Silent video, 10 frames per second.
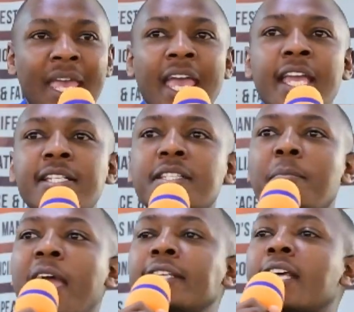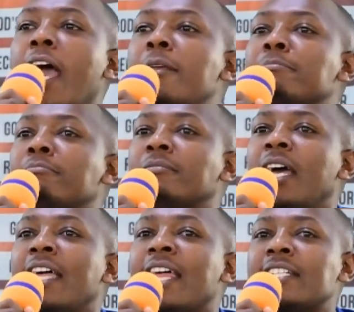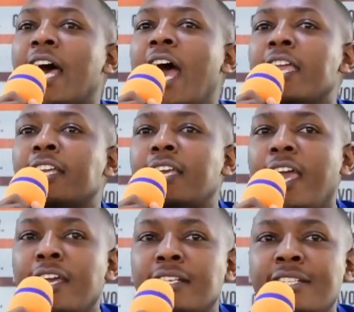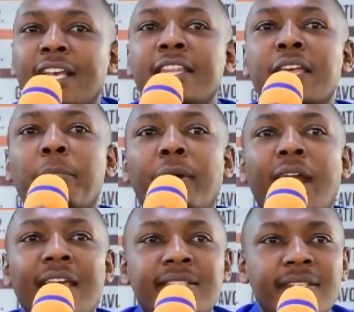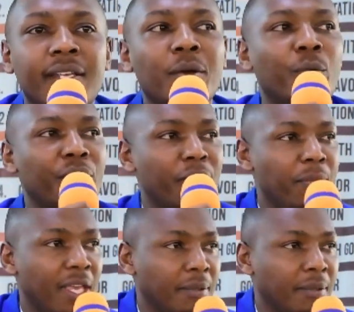it is my time that I get the blessing with me.